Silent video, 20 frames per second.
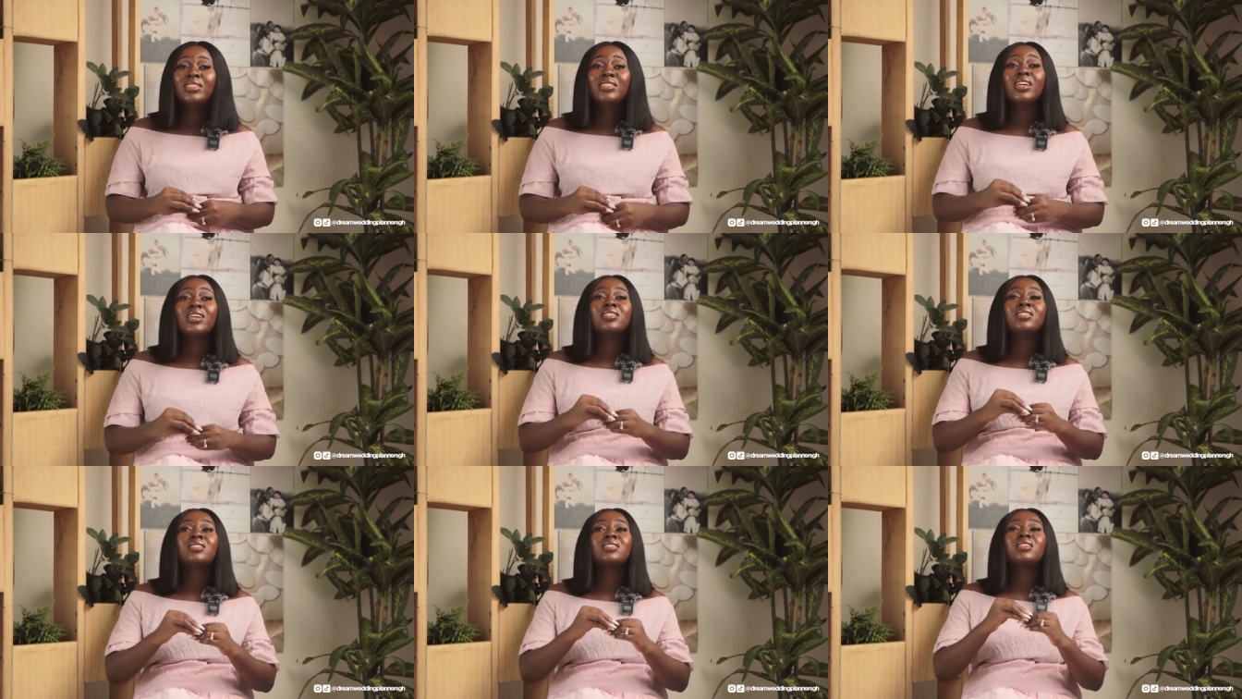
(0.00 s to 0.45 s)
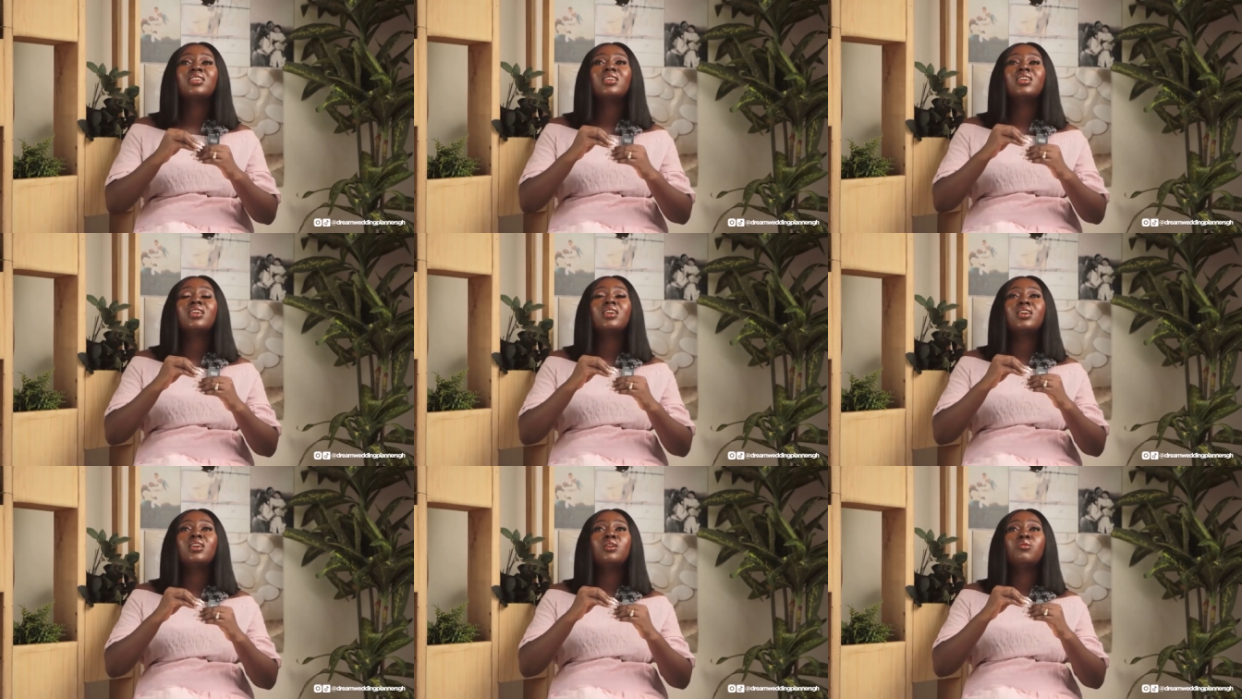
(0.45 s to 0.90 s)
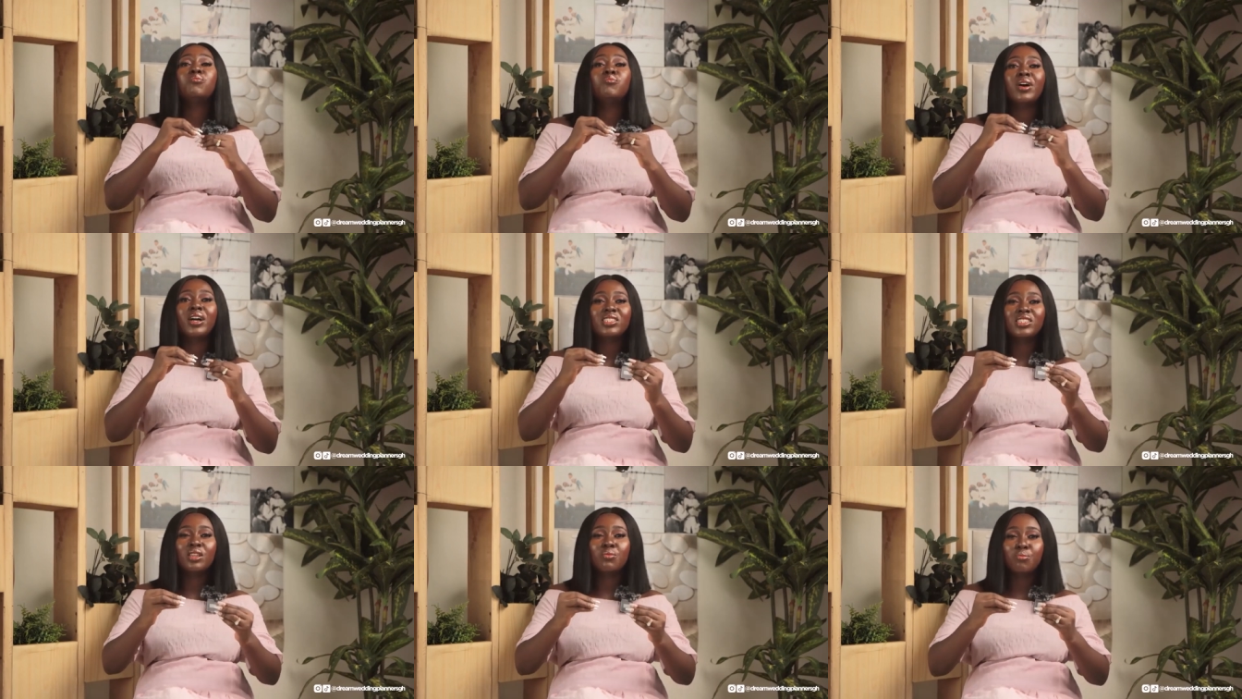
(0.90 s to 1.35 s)
Just
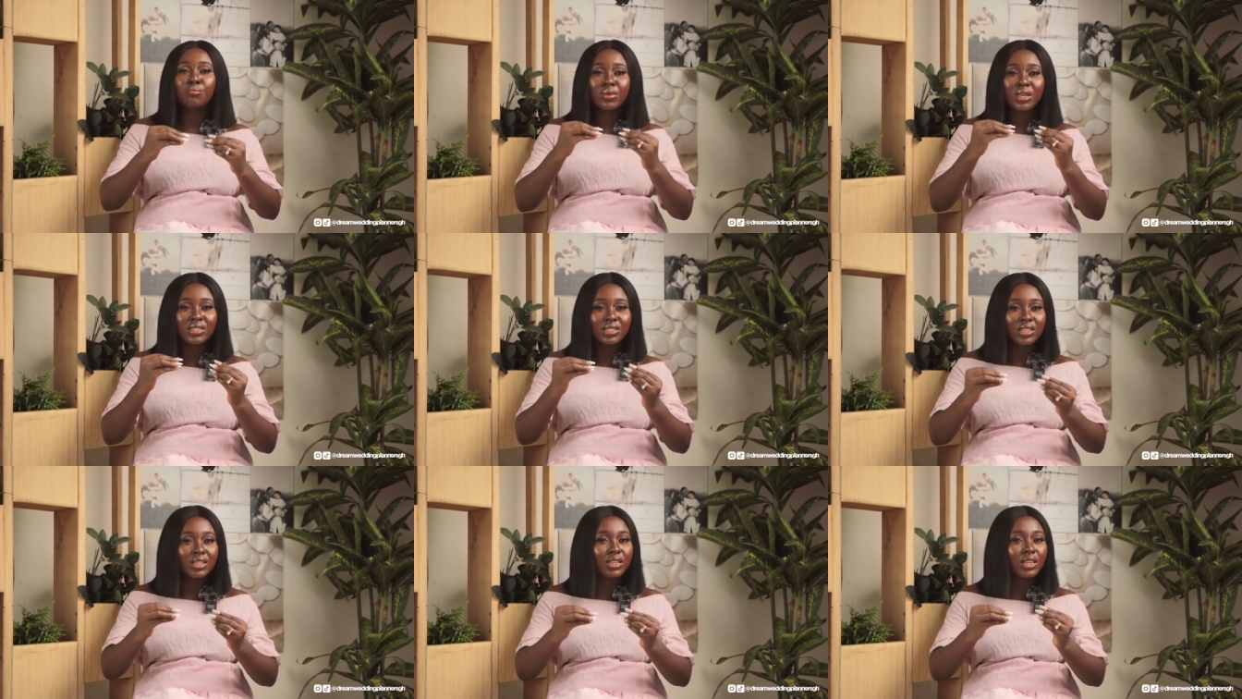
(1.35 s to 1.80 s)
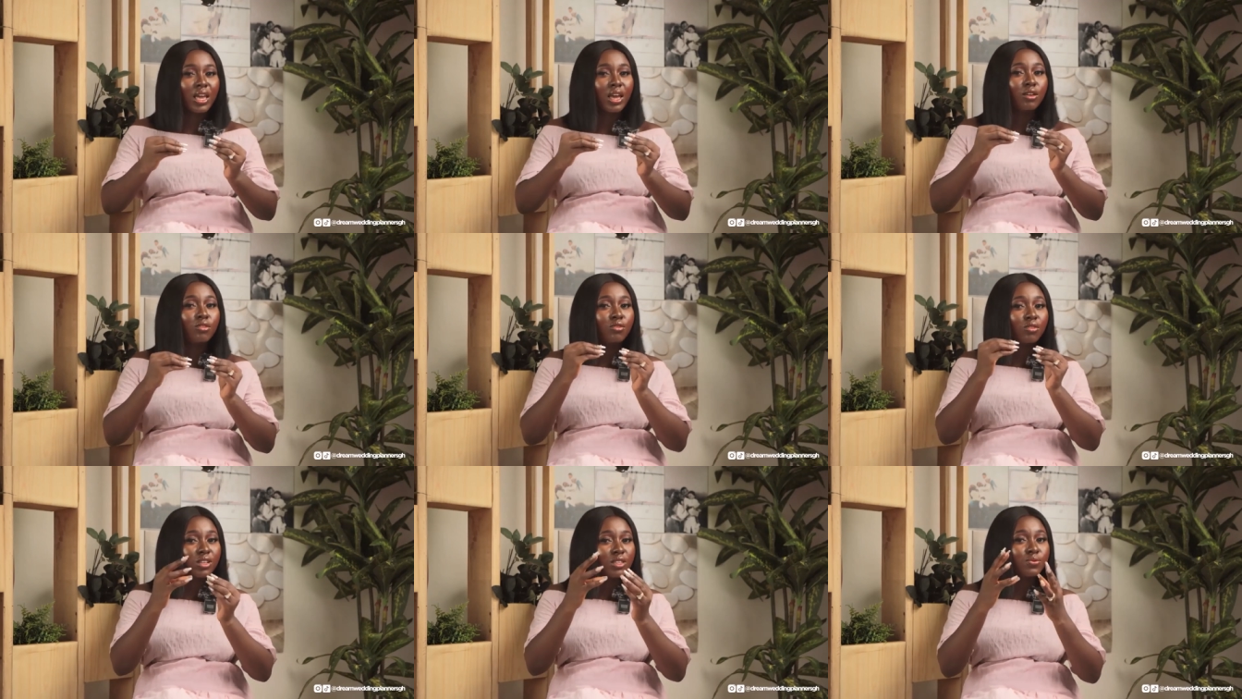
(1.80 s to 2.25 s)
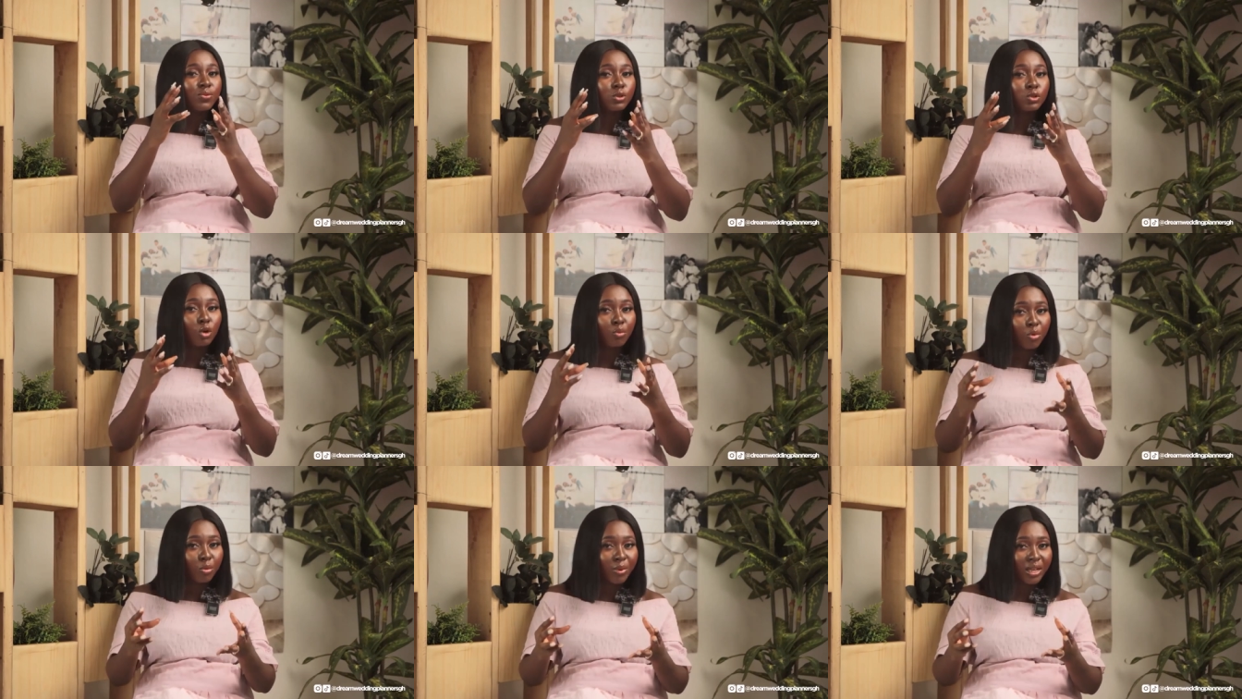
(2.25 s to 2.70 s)
imagine missing a great
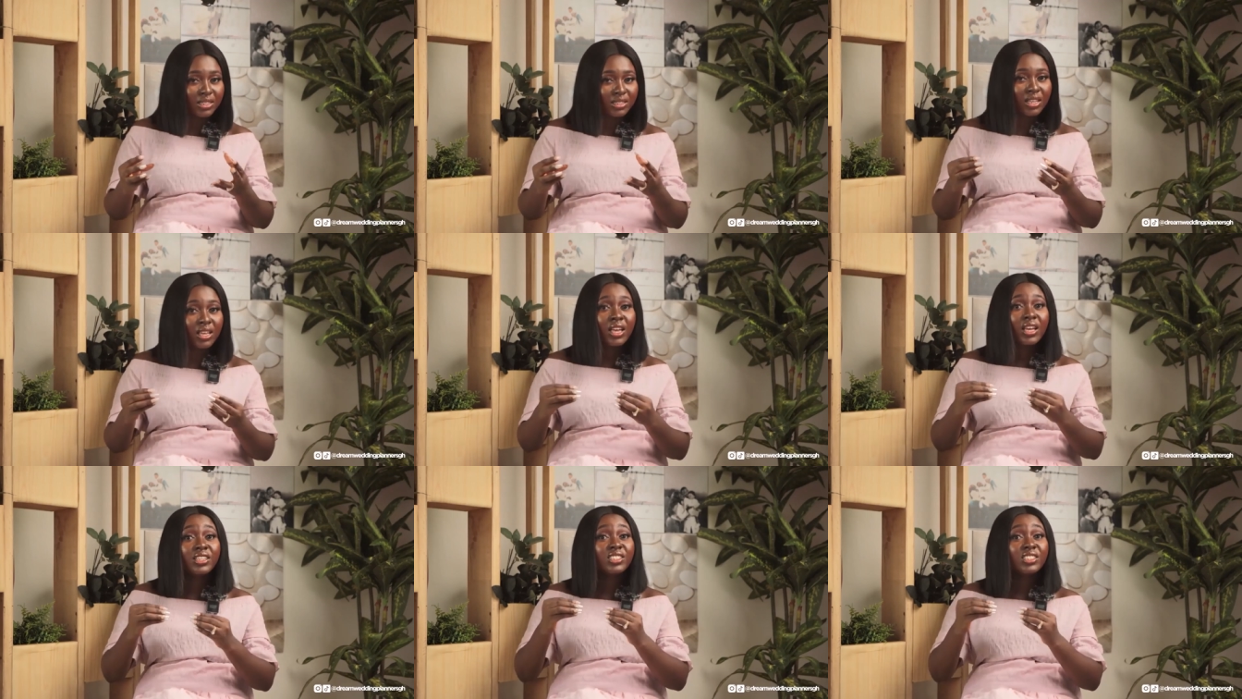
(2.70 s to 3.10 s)
photo moment